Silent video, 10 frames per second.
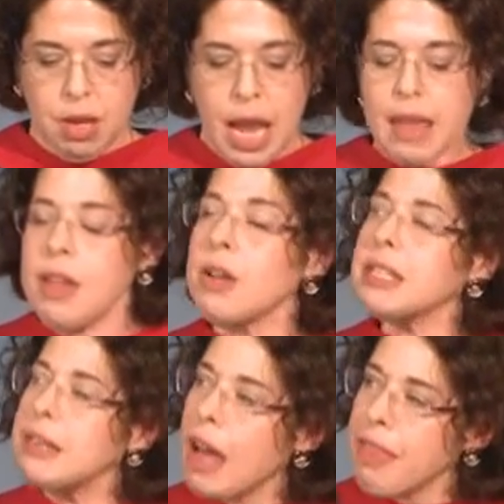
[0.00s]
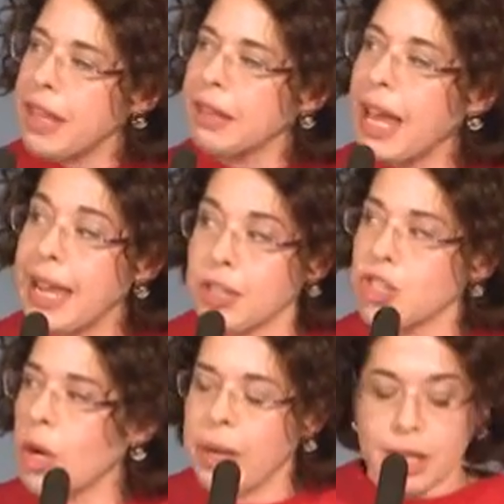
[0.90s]
And there is nothing like
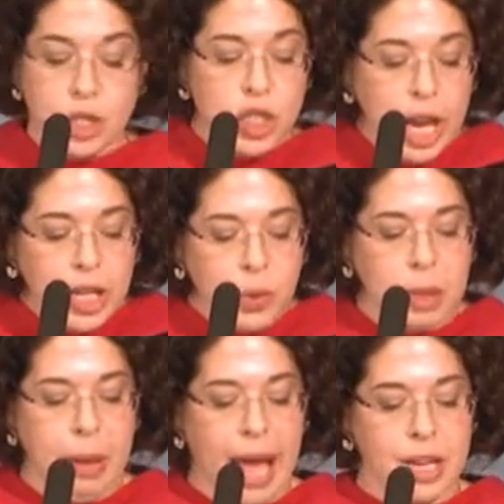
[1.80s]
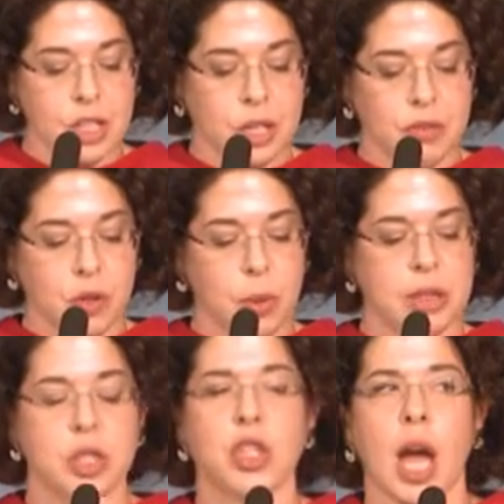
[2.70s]
showing a genuine passion for what
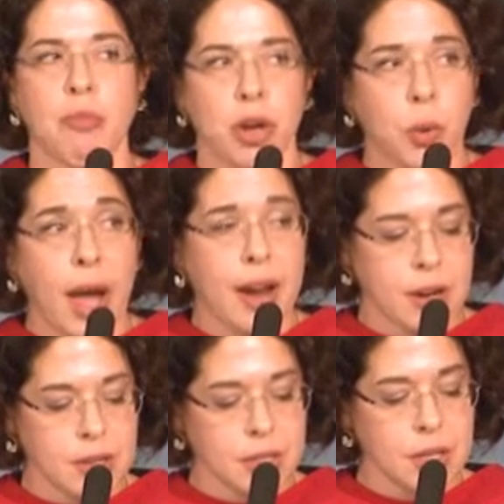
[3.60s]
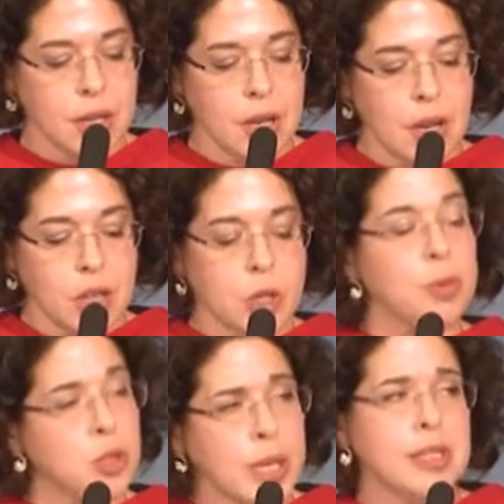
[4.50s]
the job requires to
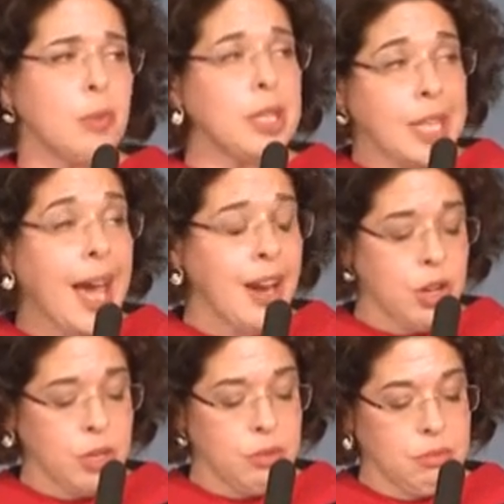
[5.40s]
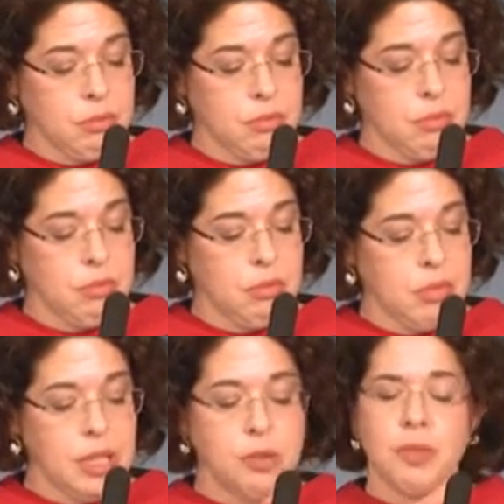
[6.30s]
persuade someone to hire you.
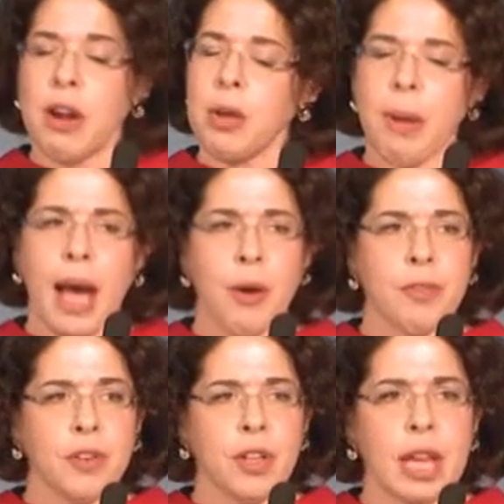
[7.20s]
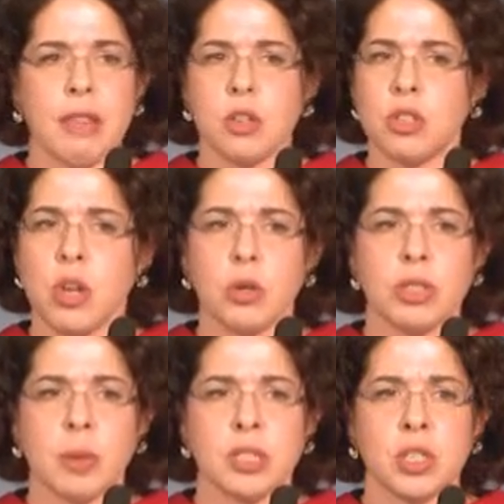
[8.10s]
It is very powerful, and there's no
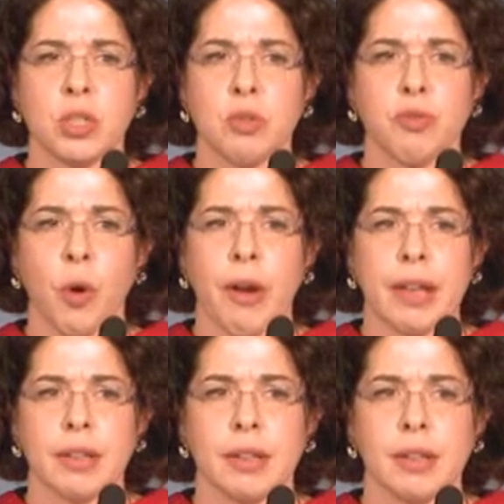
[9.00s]
substitute for it.